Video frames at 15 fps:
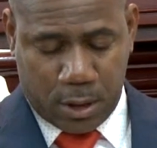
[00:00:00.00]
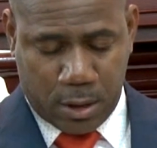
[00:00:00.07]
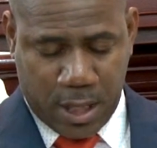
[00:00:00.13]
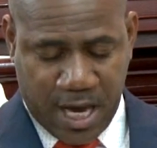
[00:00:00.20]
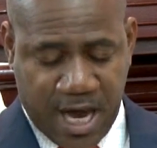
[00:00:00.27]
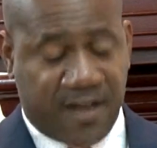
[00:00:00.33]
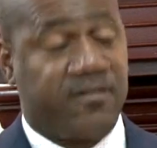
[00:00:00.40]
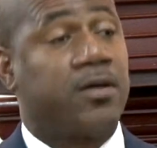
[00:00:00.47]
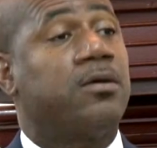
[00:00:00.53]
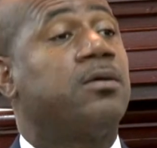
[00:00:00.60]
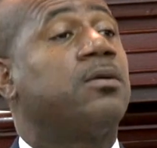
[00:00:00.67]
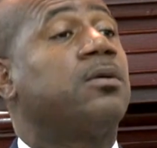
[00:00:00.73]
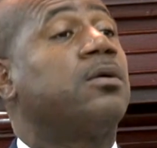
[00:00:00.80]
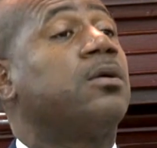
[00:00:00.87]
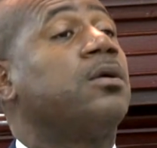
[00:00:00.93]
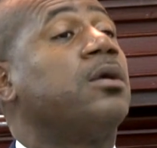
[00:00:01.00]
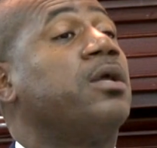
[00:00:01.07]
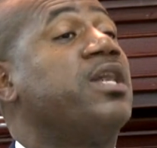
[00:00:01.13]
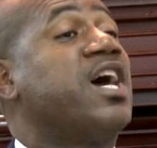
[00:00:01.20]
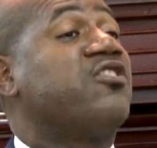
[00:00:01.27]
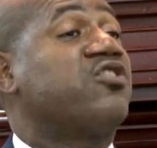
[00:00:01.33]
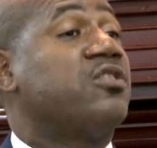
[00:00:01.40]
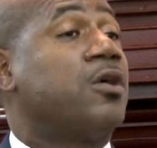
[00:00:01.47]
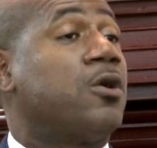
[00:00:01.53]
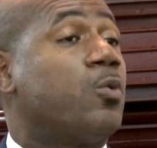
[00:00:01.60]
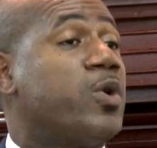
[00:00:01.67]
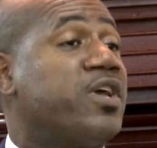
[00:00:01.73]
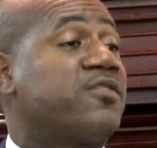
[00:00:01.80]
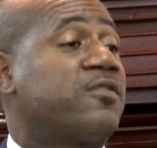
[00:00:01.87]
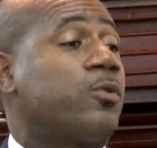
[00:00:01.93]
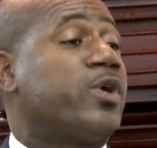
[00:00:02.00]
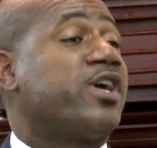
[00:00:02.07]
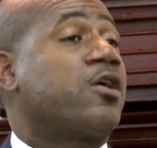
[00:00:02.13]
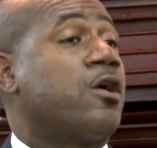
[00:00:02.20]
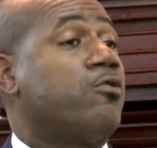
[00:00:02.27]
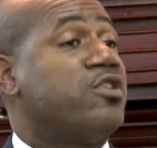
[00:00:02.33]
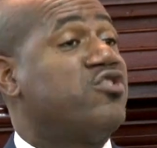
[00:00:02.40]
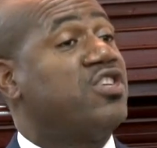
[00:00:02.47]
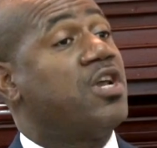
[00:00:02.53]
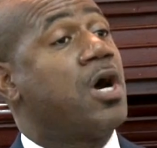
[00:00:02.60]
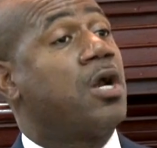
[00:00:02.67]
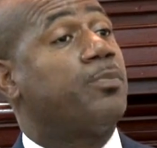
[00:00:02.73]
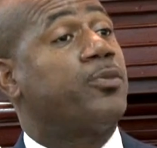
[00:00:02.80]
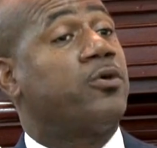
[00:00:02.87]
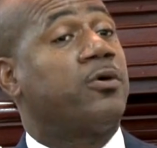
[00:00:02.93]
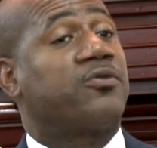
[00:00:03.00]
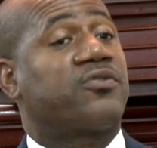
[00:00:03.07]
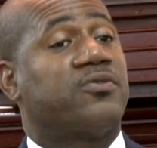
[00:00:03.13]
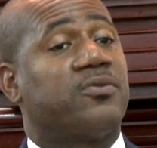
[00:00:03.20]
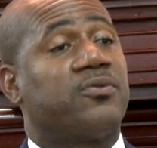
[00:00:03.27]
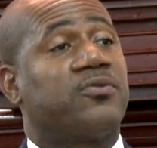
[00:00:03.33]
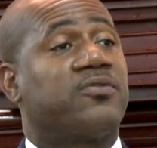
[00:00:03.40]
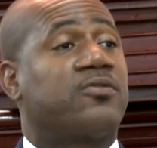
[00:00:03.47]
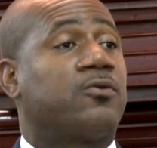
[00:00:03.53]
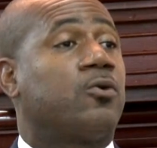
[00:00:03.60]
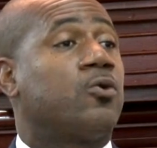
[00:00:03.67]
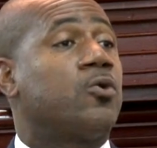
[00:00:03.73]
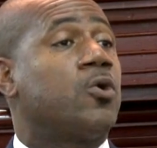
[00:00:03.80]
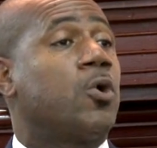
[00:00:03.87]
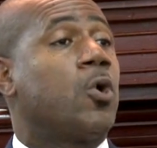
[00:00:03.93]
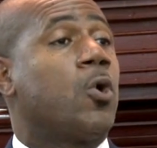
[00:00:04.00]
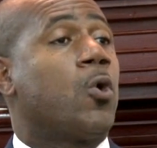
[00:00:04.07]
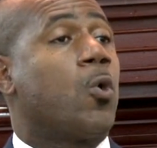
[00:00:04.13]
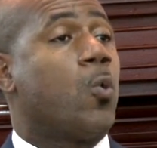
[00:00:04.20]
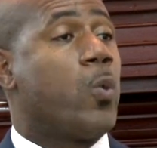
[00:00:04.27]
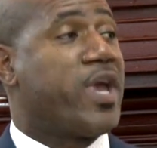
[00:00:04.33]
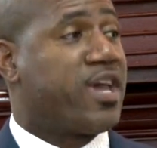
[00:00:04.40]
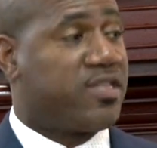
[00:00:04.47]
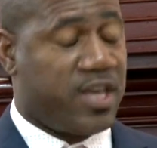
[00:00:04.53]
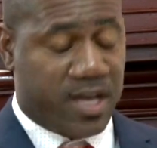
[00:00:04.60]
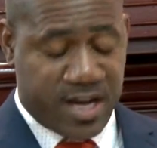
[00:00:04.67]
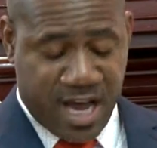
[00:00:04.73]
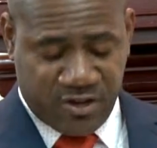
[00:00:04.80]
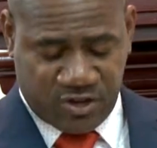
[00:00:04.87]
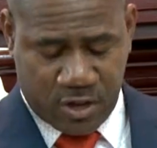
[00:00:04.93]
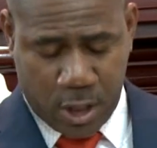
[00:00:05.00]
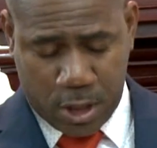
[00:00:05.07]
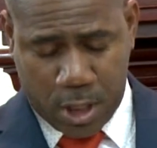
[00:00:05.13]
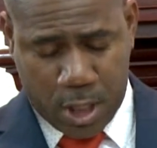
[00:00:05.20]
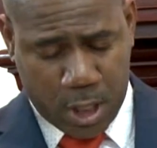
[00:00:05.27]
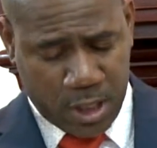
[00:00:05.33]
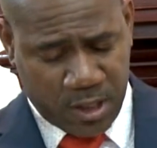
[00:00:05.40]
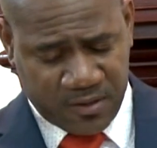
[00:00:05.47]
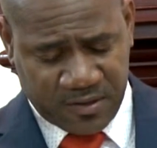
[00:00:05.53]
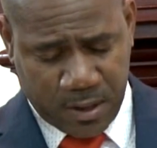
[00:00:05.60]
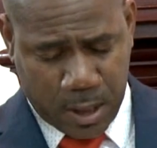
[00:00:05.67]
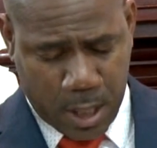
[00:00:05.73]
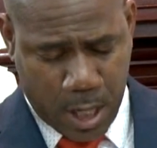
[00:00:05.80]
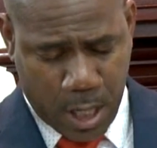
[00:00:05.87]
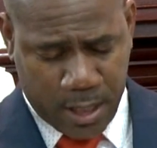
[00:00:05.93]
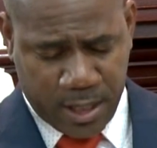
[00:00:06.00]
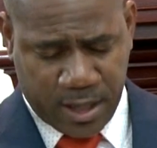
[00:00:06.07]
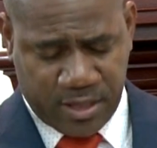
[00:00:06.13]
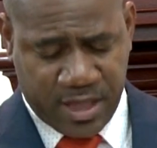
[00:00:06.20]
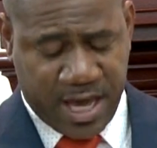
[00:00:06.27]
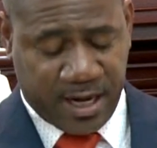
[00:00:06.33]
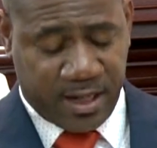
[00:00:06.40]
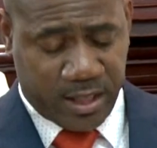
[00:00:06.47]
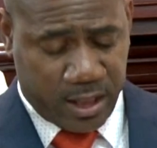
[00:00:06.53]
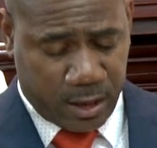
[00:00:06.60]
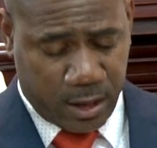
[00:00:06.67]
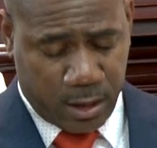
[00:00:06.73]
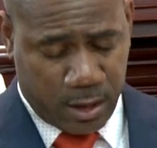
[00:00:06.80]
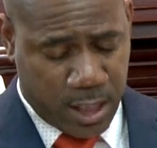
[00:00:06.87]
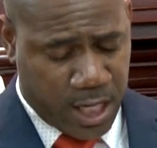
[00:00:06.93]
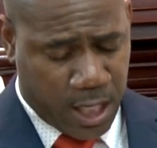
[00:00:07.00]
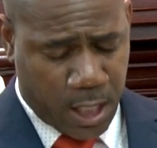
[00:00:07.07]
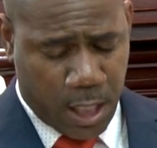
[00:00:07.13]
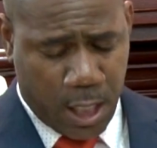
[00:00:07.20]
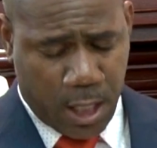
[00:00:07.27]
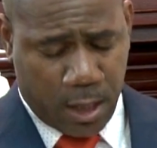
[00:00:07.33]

you have National Wear, so we're encouraging all persons to wear their national colors on that day.